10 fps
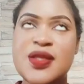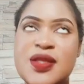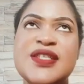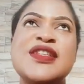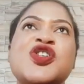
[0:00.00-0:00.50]

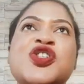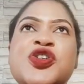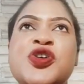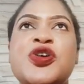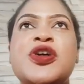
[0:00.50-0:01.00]
This
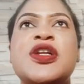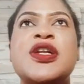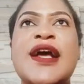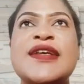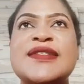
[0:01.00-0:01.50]

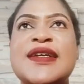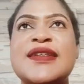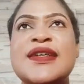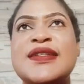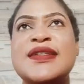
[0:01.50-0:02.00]
lotion, I
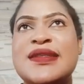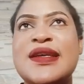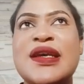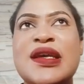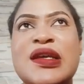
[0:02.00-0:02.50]
started
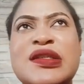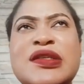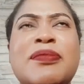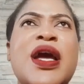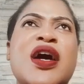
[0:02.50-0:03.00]
seeing it
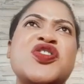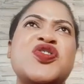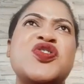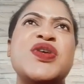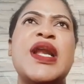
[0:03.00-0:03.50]
in my
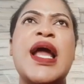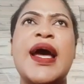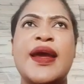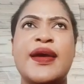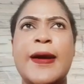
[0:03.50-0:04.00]
country
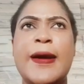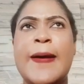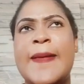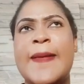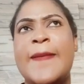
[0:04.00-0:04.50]
like
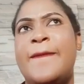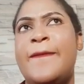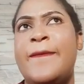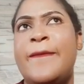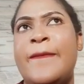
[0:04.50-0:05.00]

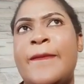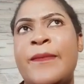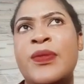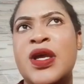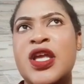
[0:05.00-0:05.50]

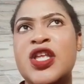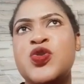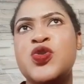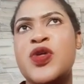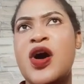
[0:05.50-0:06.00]
in
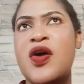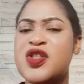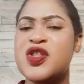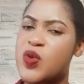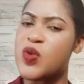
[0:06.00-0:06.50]

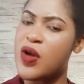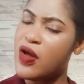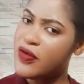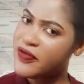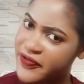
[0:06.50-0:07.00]

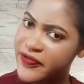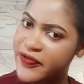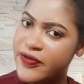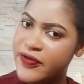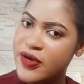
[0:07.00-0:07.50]
2012,
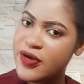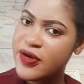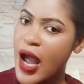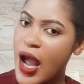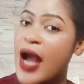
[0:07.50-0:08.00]

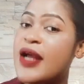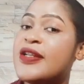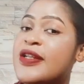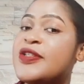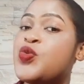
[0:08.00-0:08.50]

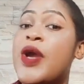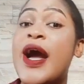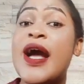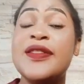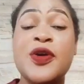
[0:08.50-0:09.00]
and we
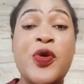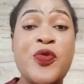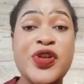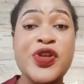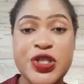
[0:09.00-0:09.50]
had the
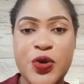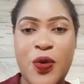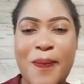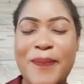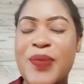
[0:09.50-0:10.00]

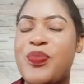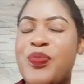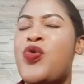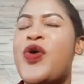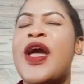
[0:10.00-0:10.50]
original.
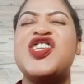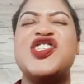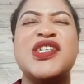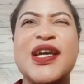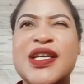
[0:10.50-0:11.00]
People were
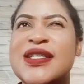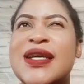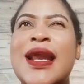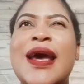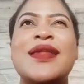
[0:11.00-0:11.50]

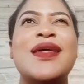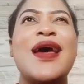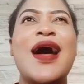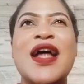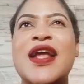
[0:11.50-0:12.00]
changing, like they
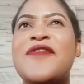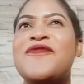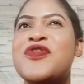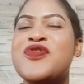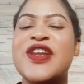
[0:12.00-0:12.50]
had a
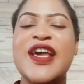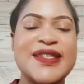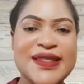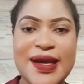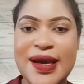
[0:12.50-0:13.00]
very
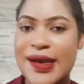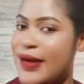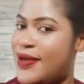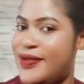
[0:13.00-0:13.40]
nice color.